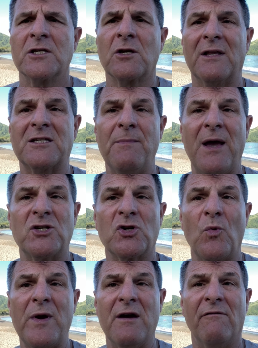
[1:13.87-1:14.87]
So let's make
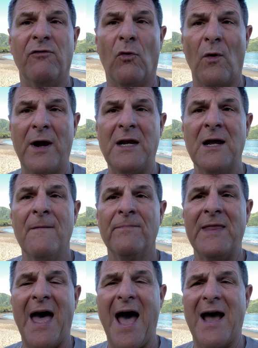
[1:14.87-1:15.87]
sure we avoid
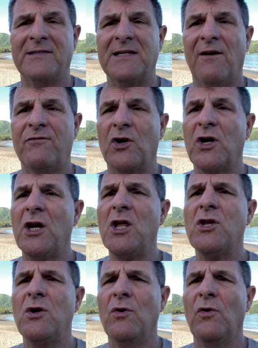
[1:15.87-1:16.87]
that. Now, if you're gonna
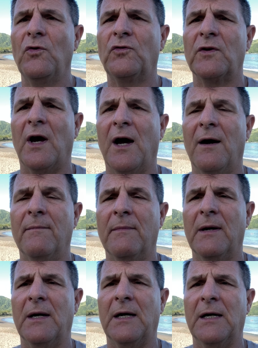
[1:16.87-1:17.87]
use
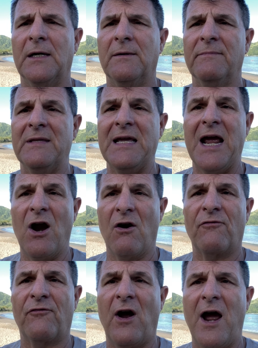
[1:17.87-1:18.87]
um, um, the
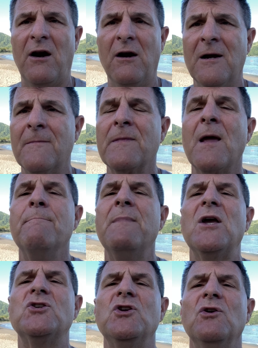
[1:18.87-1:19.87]
air fryer,
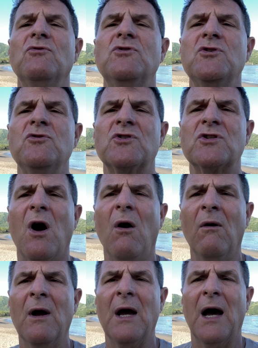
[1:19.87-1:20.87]
make sure you do
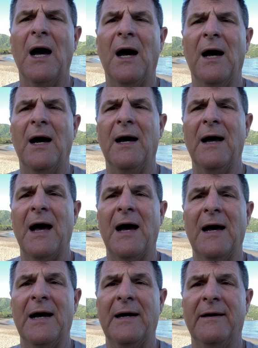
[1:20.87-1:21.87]
so. Uh,
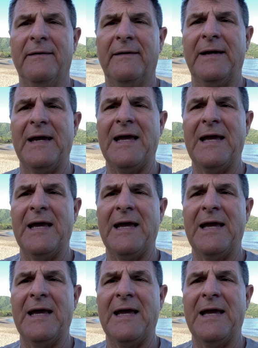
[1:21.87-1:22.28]
uh,